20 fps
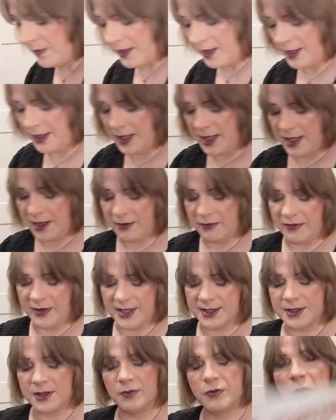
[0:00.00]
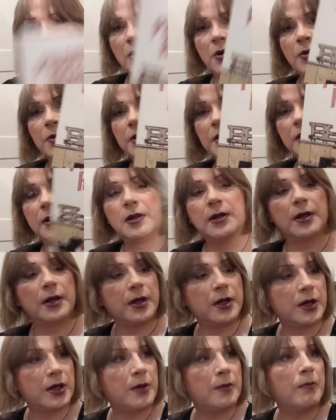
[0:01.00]
And then Phantom Road
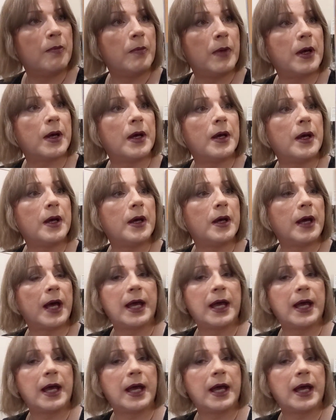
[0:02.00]
number